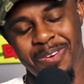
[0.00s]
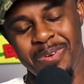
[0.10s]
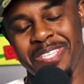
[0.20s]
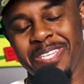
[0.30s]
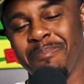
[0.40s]
I
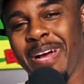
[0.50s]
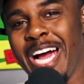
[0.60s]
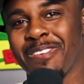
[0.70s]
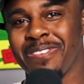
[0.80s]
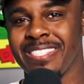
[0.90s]
went to the
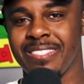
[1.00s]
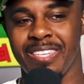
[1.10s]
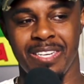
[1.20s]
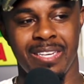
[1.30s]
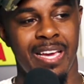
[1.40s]
bathroom. They said,
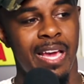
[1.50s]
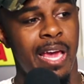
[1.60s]
uh,